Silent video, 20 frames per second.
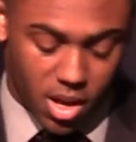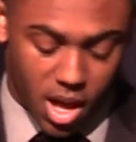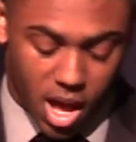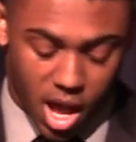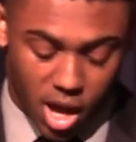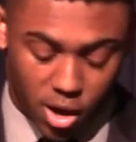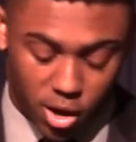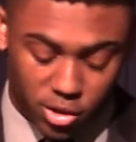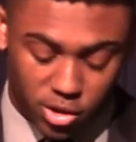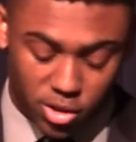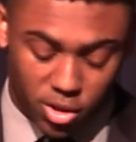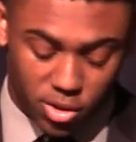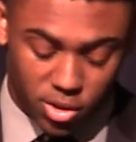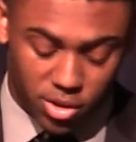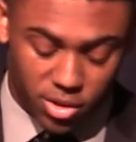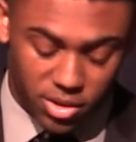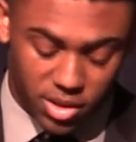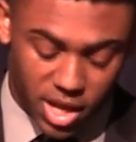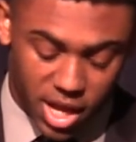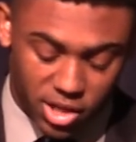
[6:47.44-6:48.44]
I also
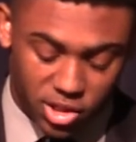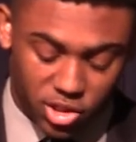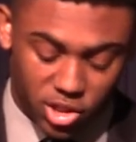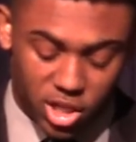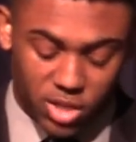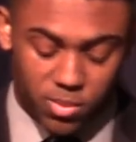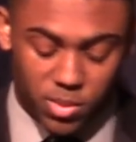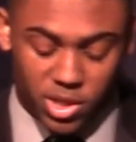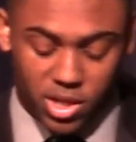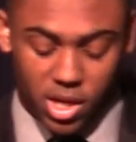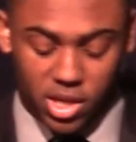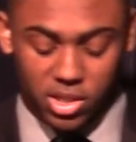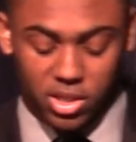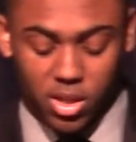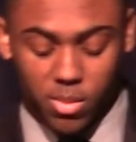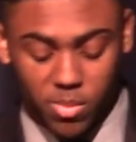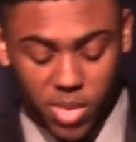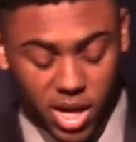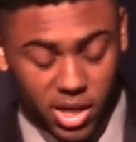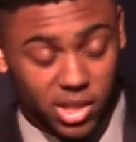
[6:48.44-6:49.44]
learned that just because
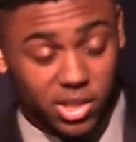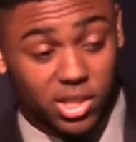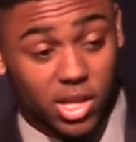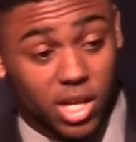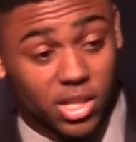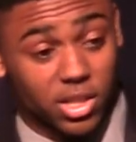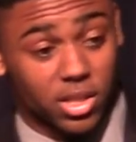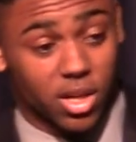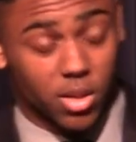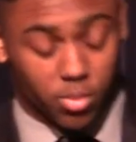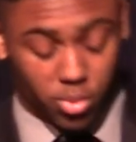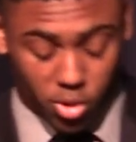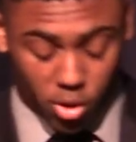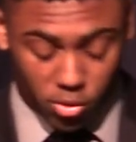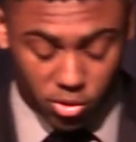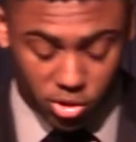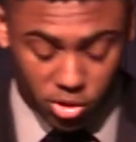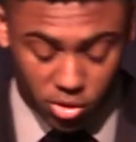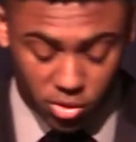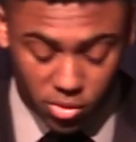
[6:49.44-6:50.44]
somebody doesn't
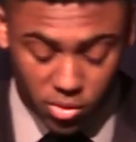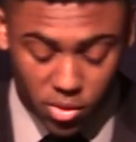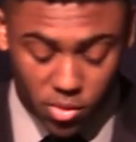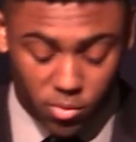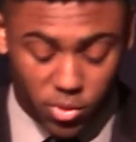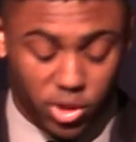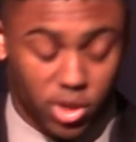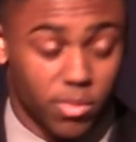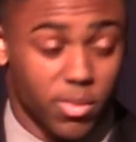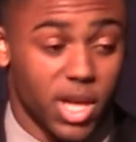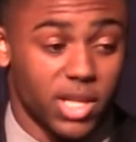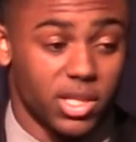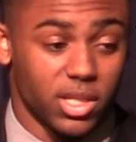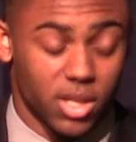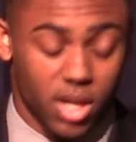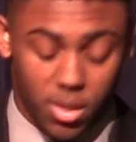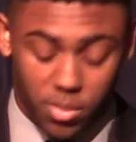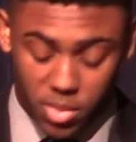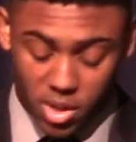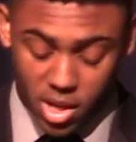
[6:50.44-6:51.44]
approach you when you're messing
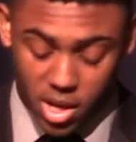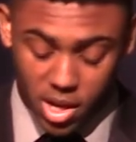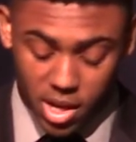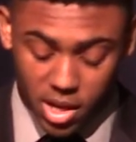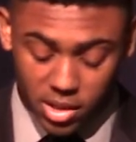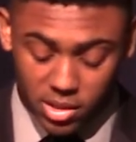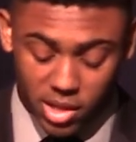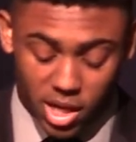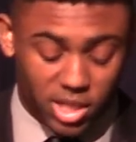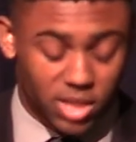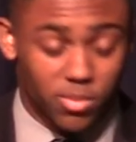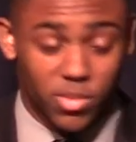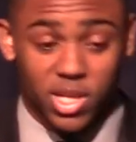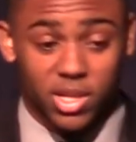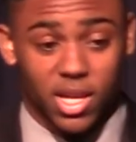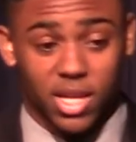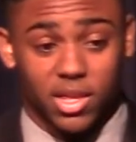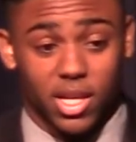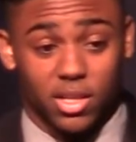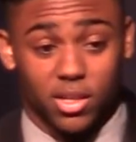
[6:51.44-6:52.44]
up doesn't mean
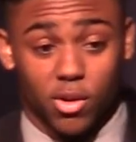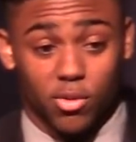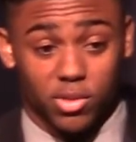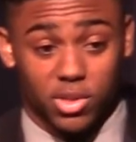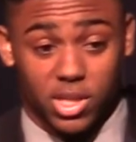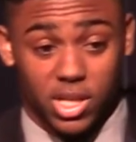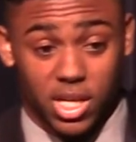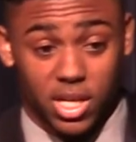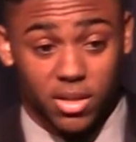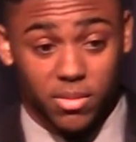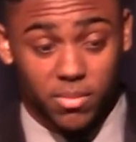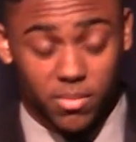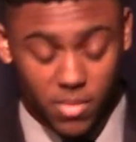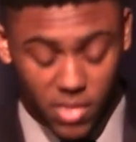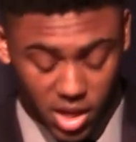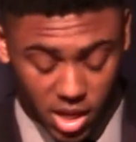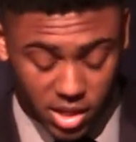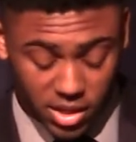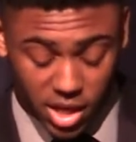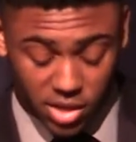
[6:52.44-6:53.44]
that they don't see it
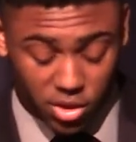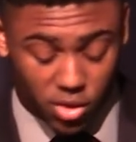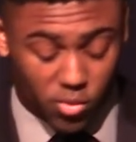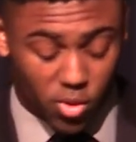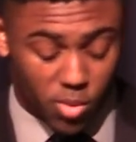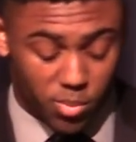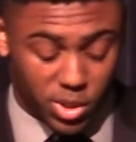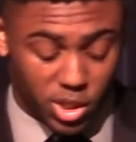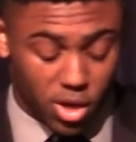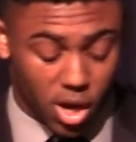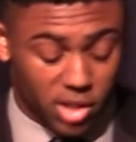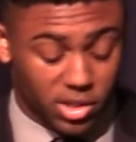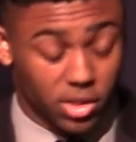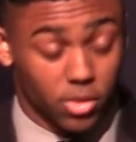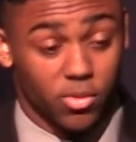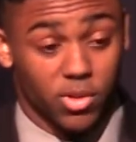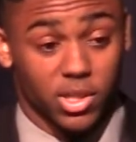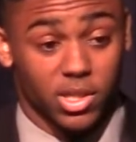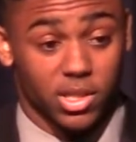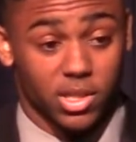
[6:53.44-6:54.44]
and that there won't be
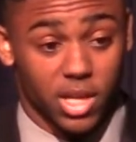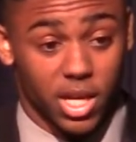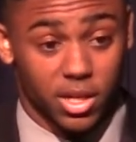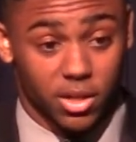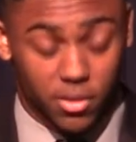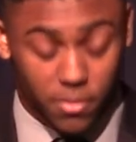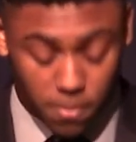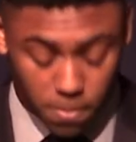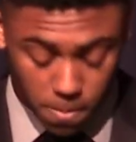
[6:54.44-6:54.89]
consequences later.